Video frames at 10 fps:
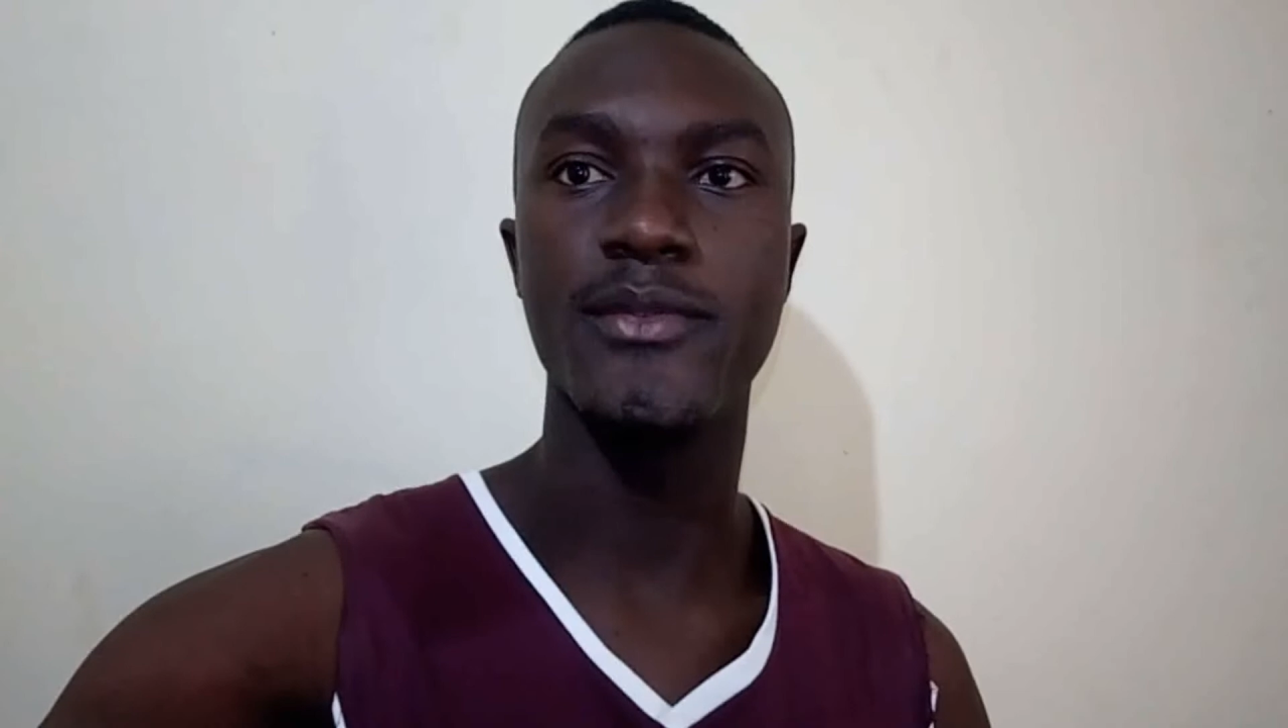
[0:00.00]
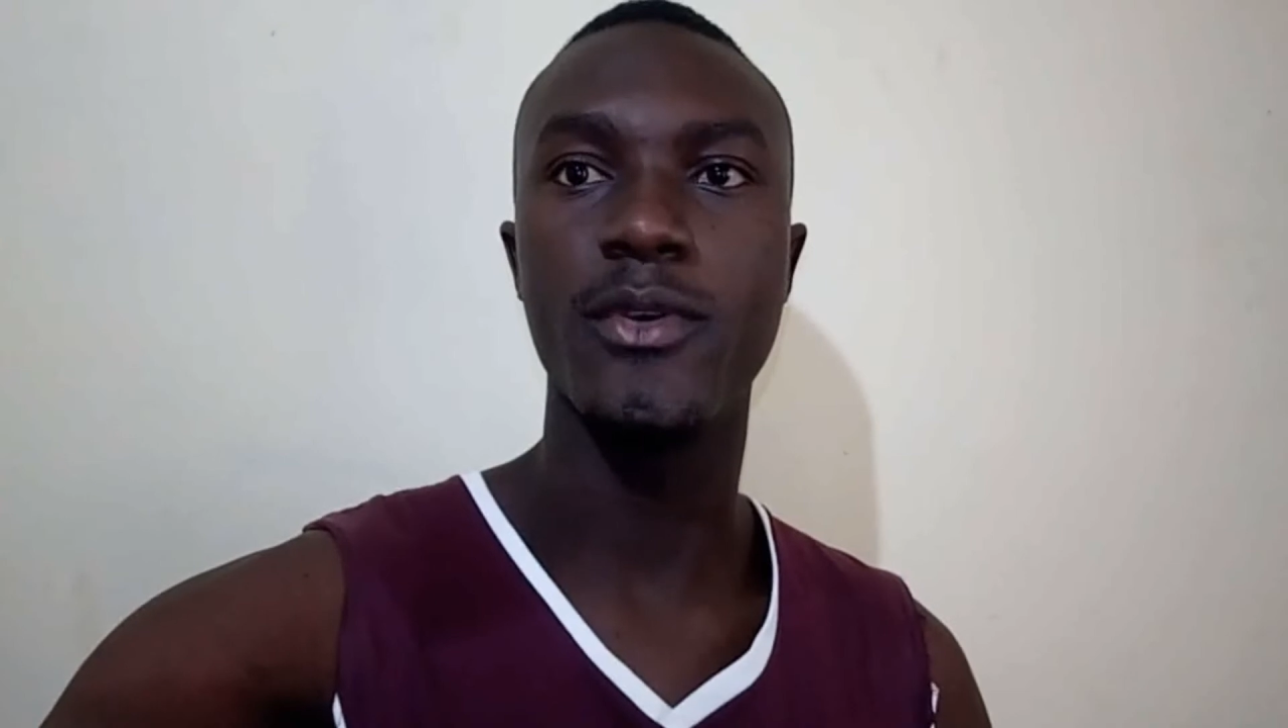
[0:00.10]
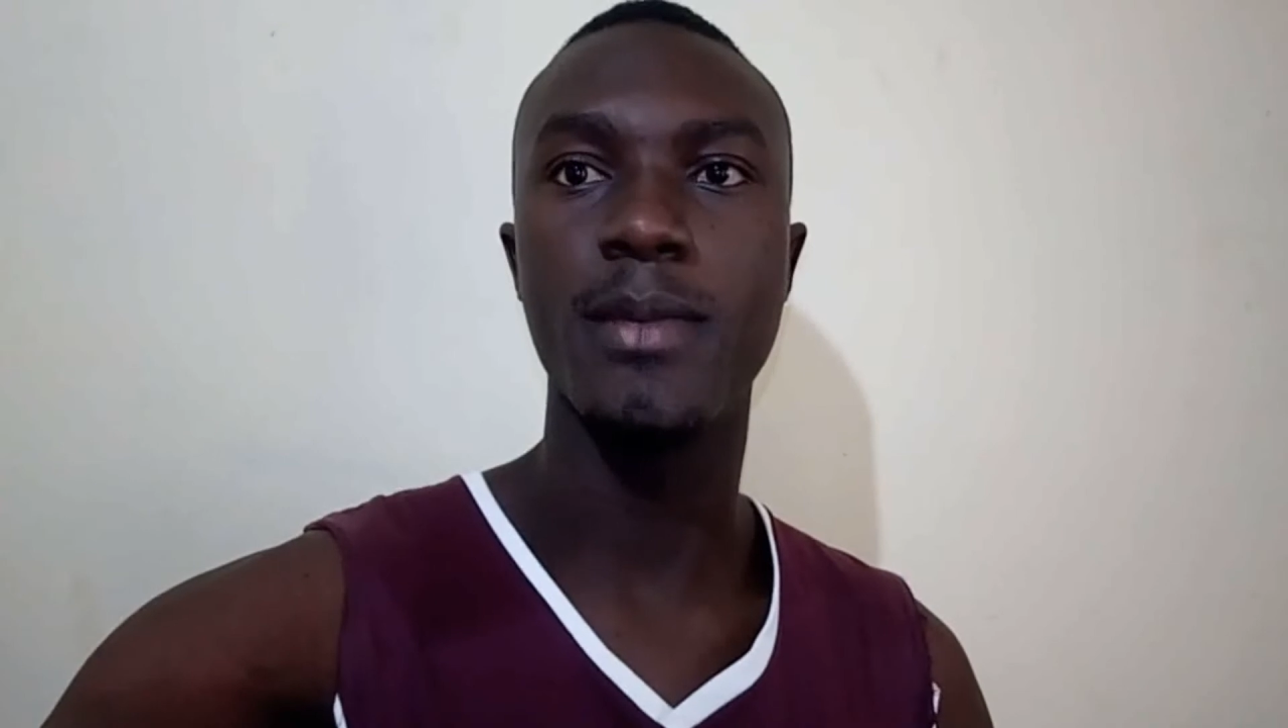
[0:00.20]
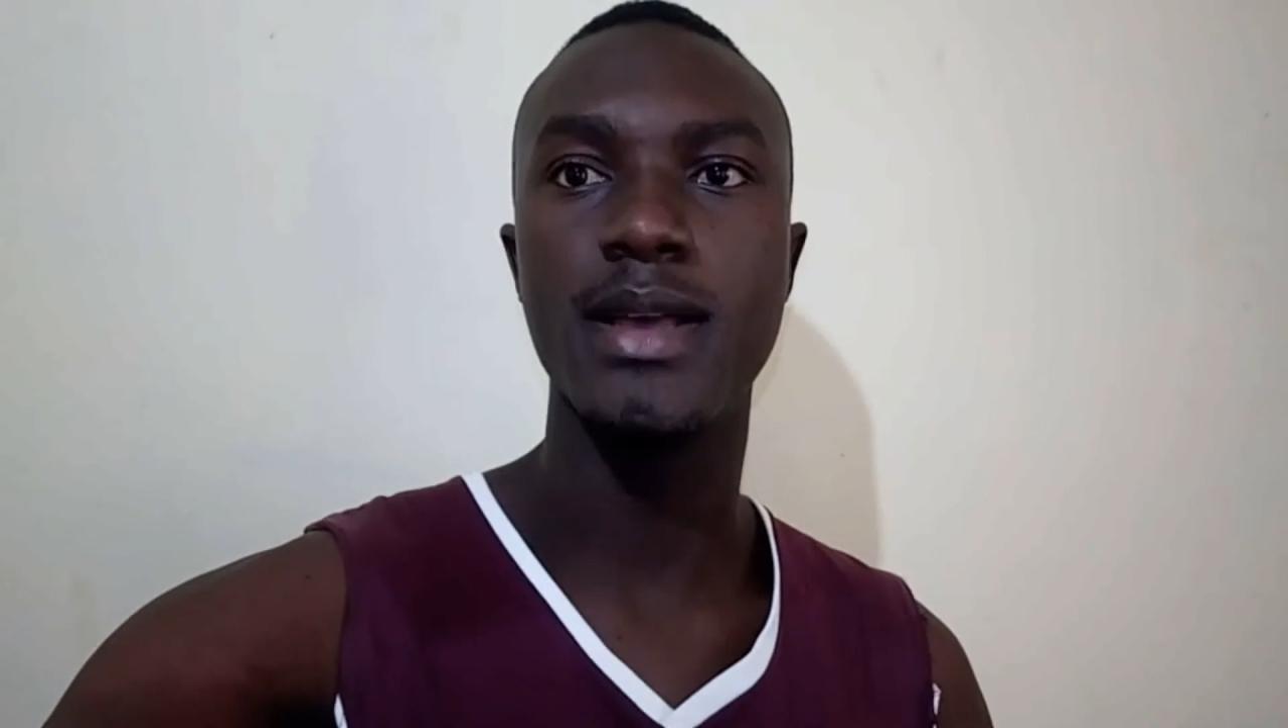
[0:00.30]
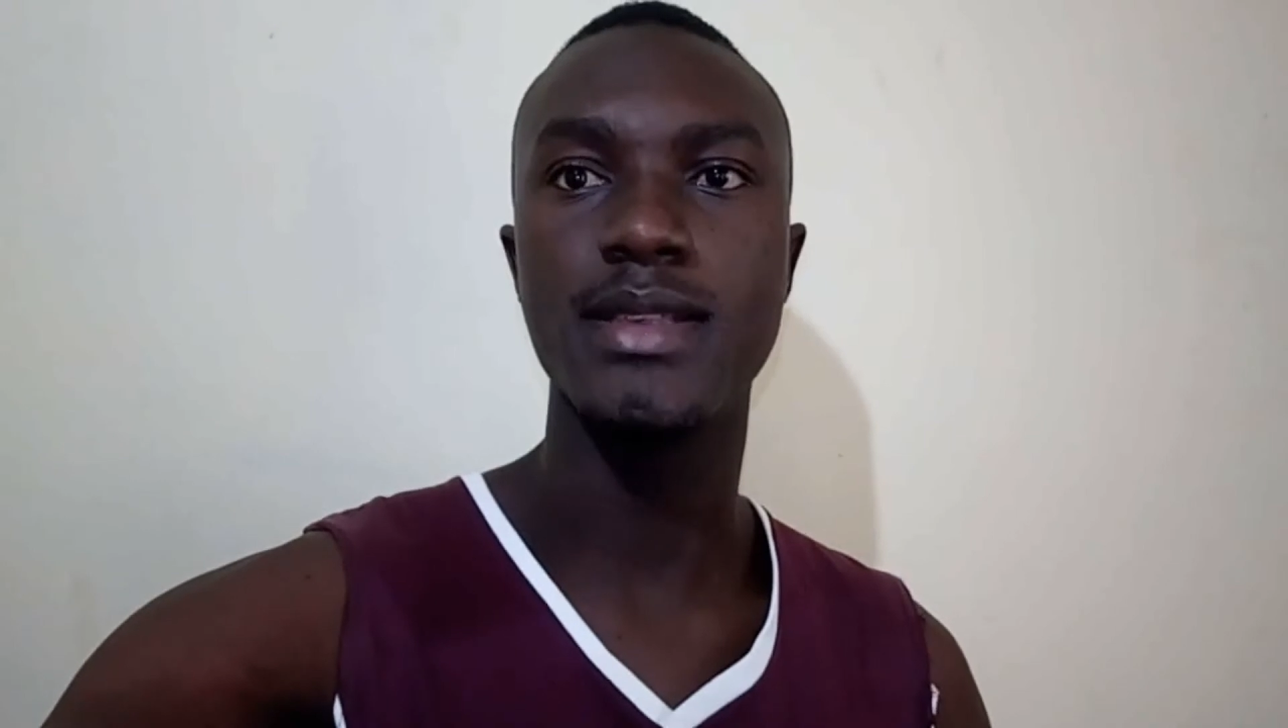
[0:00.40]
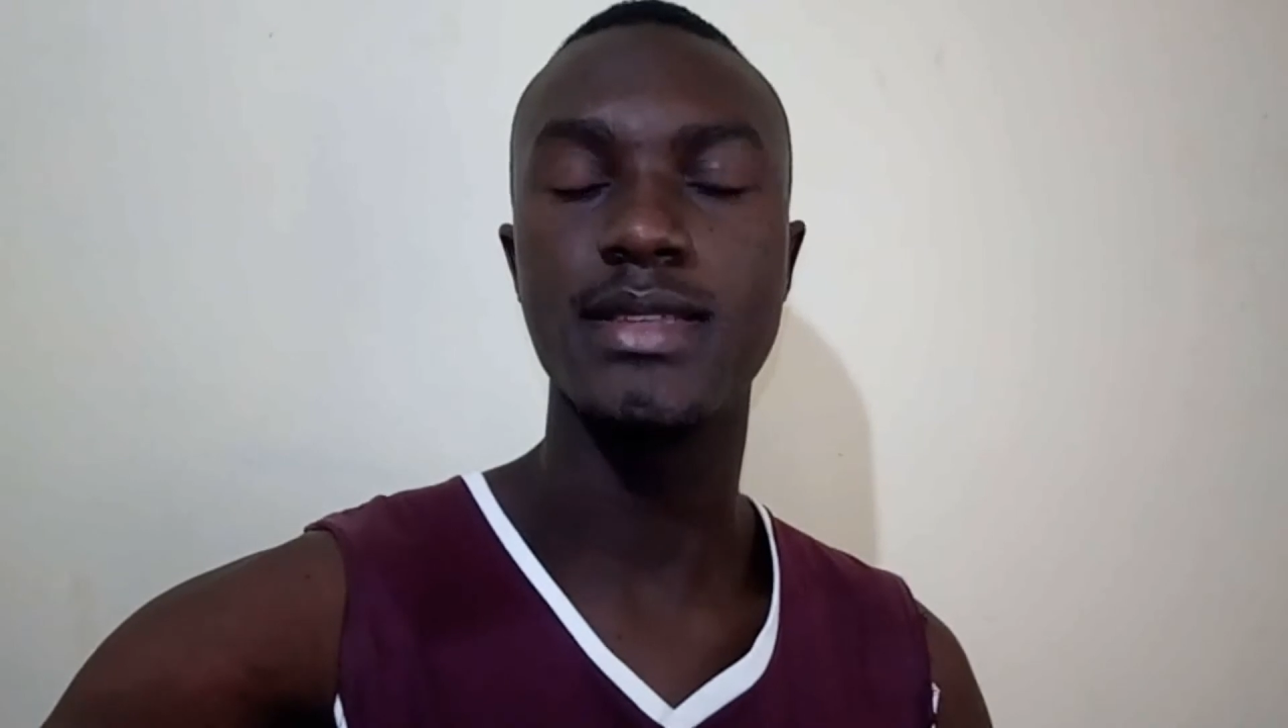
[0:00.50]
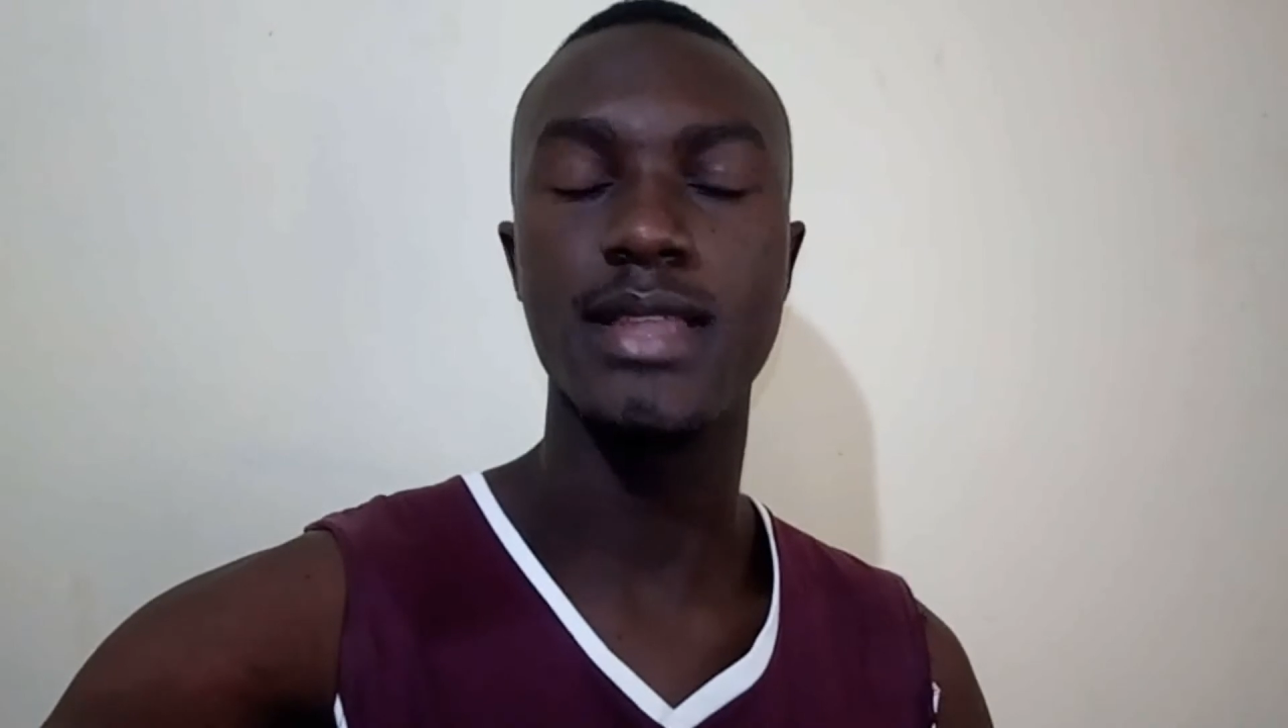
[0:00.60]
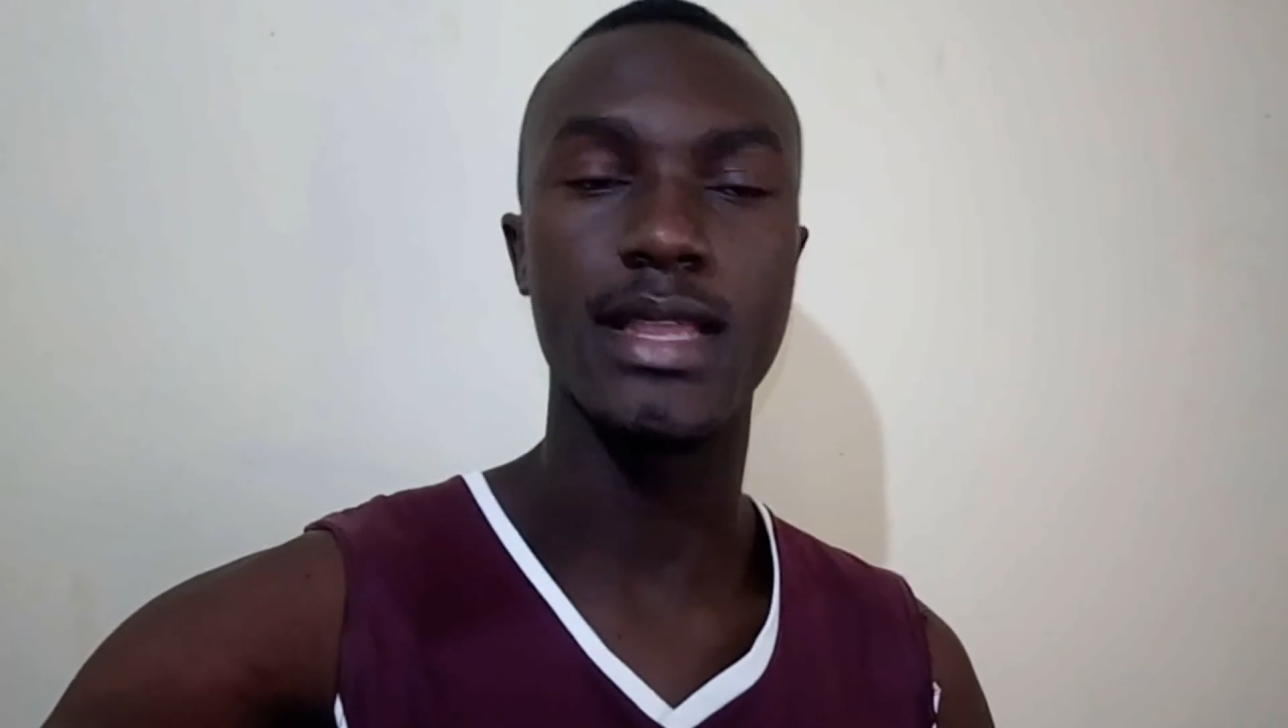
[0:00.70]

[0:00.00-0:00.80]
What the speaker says: performance,